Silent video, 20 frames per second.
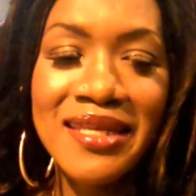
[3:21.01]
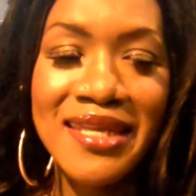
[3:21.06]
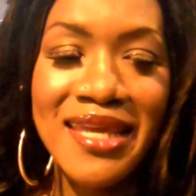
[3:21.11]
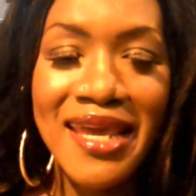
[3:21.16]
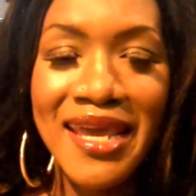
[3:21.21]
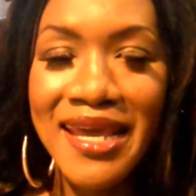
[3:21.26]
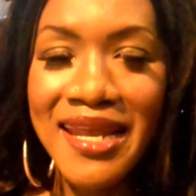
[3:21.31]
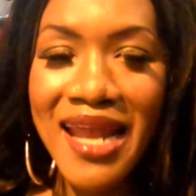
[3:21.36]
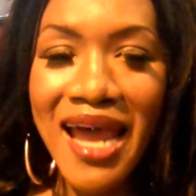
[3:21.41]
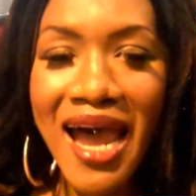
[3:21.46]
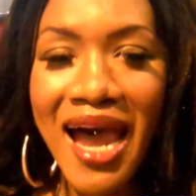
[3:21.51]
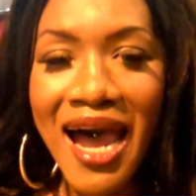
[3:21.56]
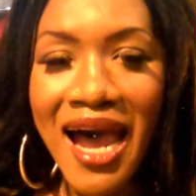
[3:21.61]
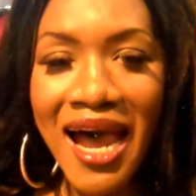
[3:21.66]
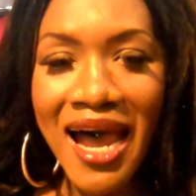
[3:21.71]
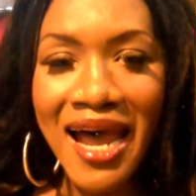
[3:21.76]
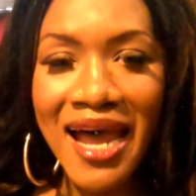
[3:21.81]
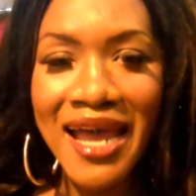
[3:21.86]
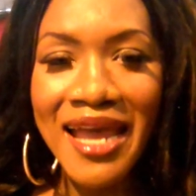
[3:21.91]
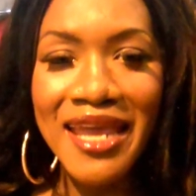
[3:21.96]
getting
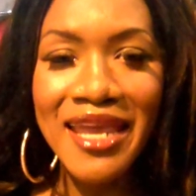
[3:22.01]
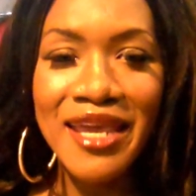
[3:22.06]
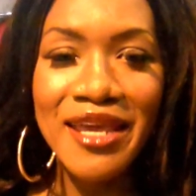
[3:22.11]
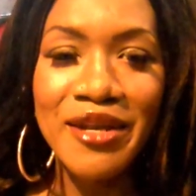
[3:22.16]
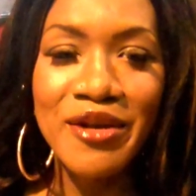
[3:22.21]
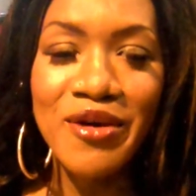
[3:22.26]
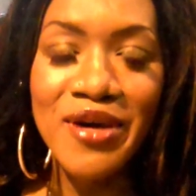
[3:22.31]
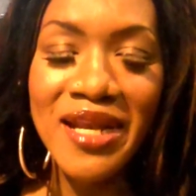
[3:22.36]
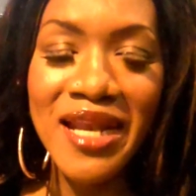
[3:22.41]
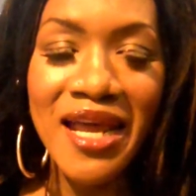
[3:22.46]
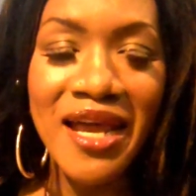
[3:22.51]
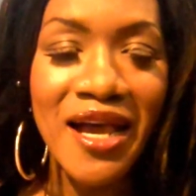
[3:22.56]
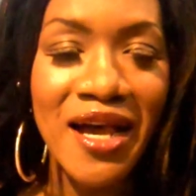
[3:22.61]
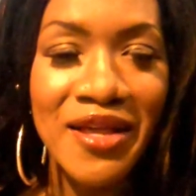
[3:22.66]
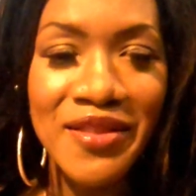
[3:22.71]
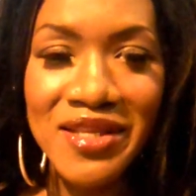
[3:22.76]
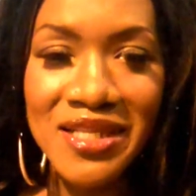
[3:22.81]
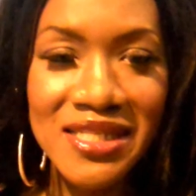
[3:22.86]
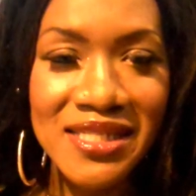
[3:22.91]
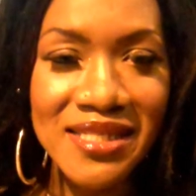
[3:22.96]
high and all that
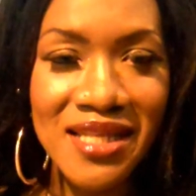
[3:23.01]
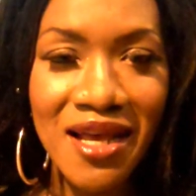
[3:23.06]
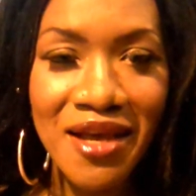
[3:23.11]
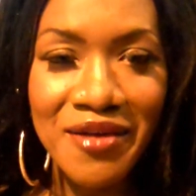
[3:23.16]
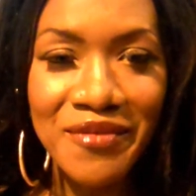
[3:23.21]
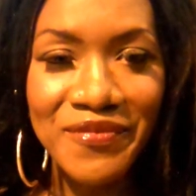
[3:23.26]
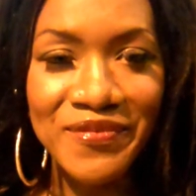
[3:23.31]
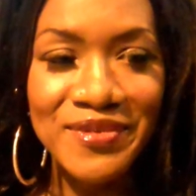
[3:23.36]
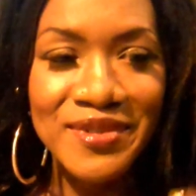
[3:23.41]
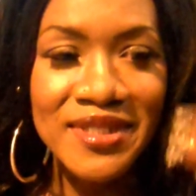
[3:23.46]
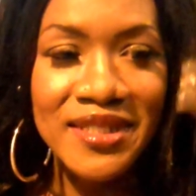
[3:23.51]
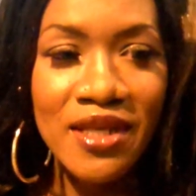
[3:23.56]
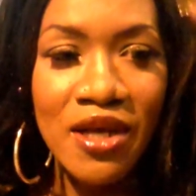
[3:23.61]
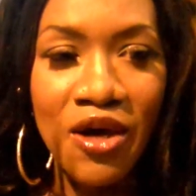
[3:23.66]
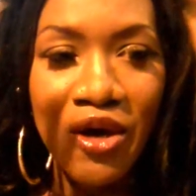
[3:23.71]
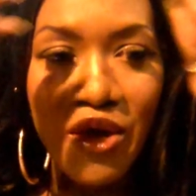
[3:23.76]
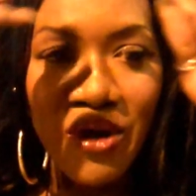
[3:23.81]
other stuff. So